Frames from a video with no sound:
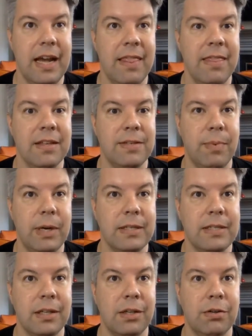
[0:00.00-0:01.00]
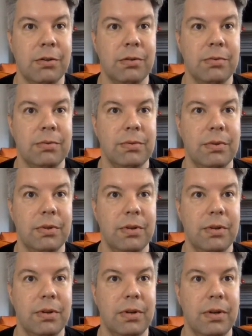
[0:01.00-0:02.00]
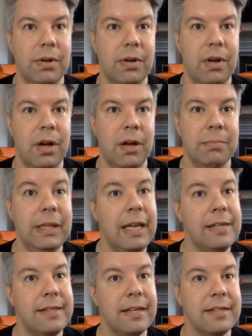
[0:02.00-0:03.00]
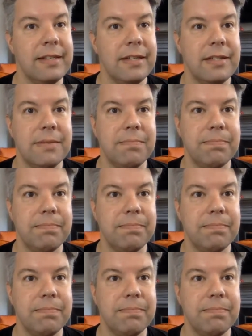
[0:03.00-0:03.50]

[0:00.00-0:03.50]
and this one is a little um, less innocent.